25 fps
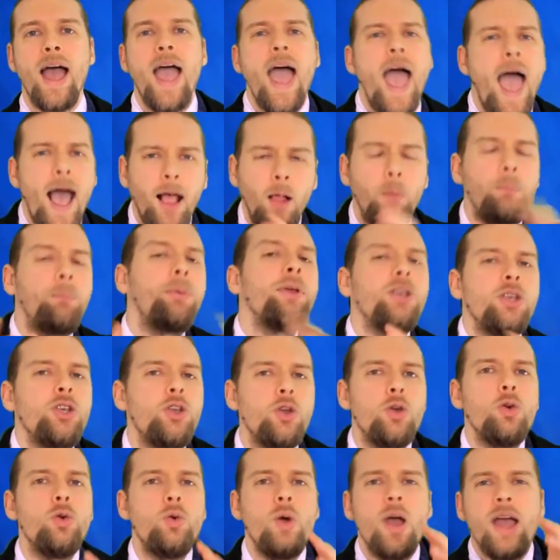helping
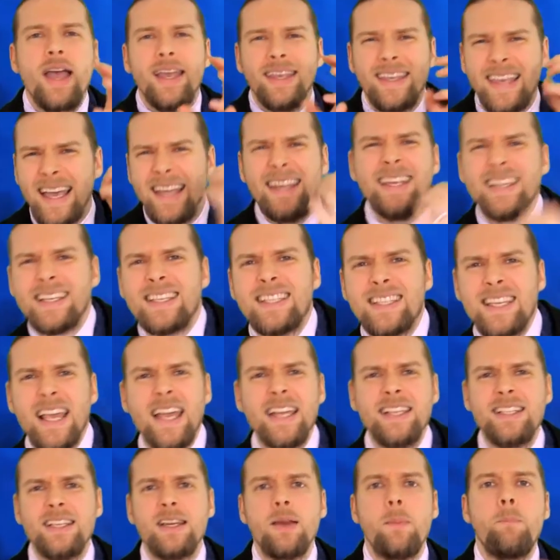you get
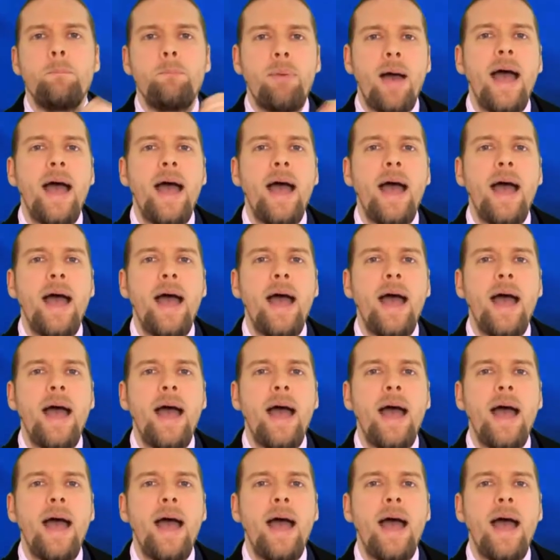excited and